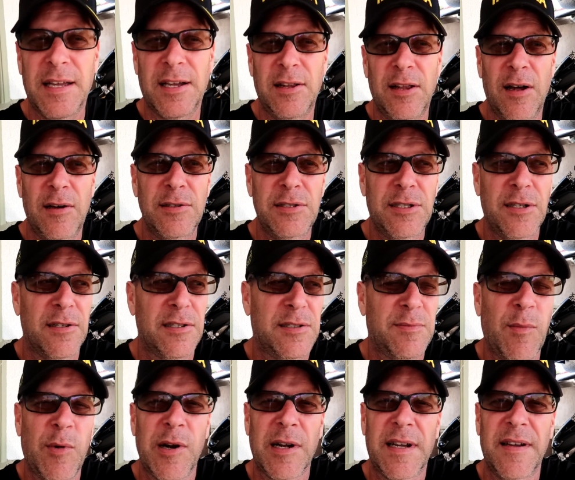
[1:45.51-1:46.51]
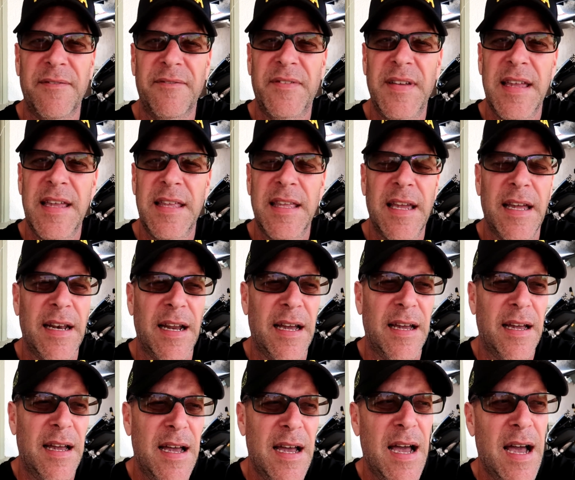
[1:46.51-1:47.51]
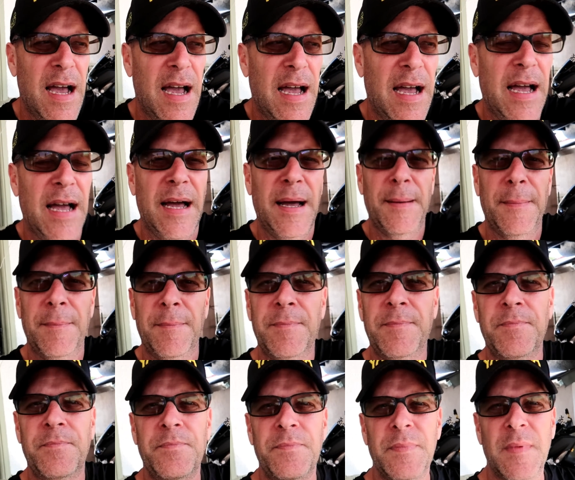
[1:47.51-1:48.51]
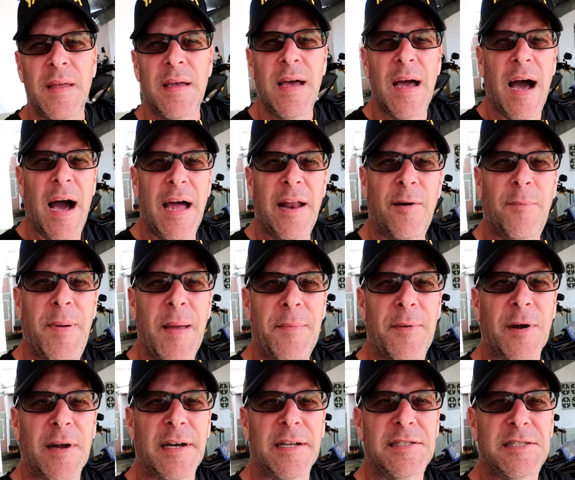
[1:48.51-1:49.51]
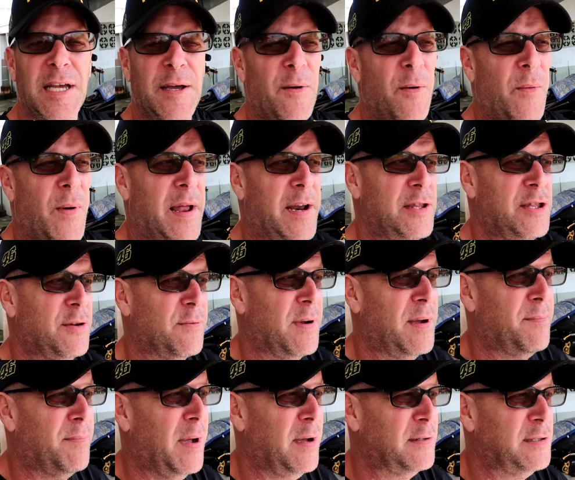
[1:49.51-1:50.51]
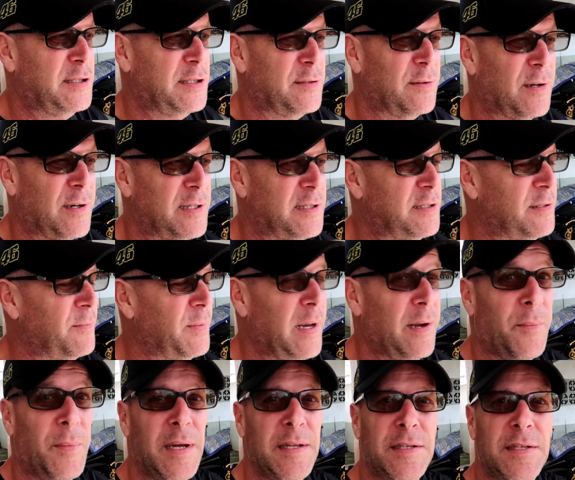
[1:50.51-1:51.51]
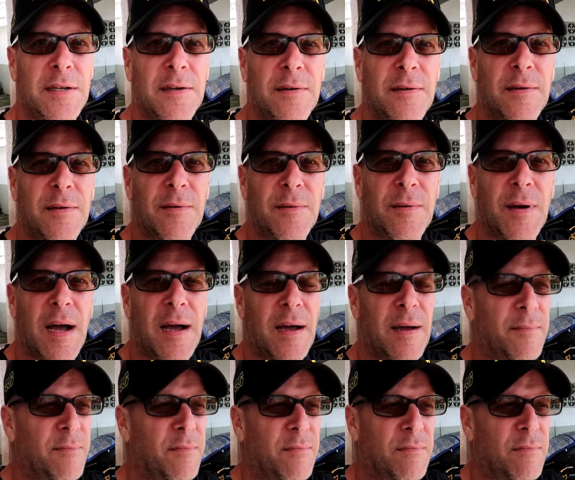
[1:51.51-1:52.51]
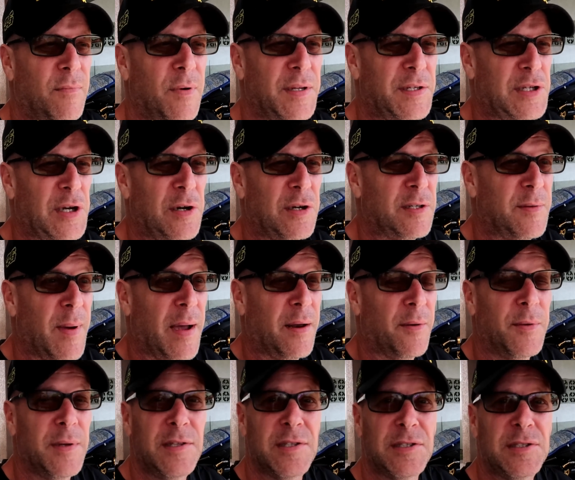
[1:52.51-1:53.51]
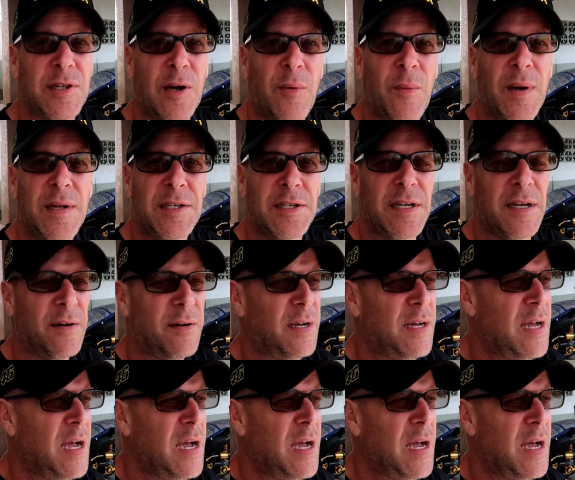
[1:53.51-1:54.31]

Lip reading: closer. It's more convenient. I know people are going to say, well, why don't you run both stores? We don't want to. We talked about it. We just don't want to.